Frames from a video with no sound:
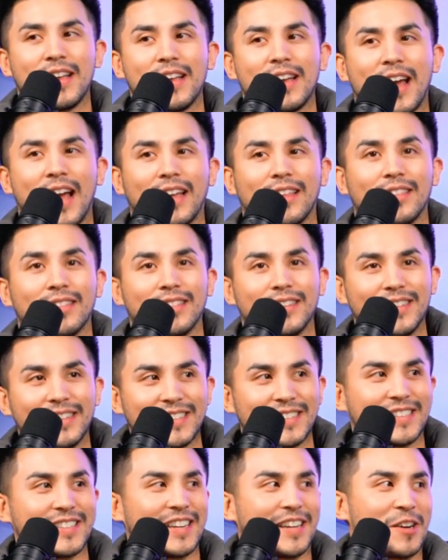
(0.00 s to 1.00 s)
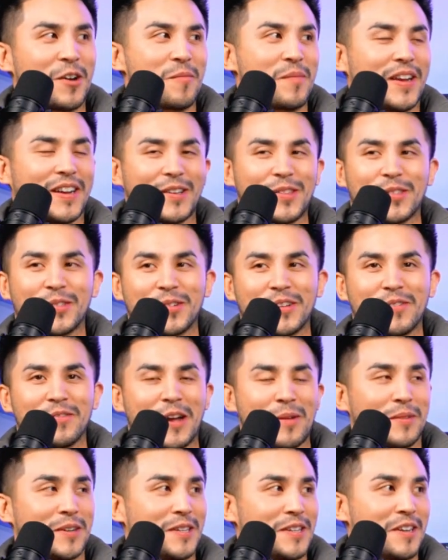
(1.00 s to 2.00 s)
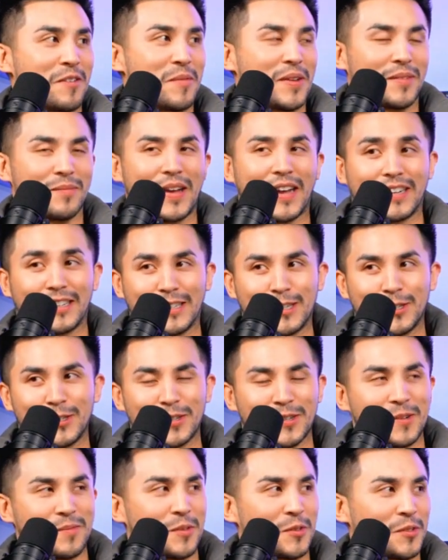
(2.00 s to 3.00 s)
at least take omega-3, vitamin D, and magnesium.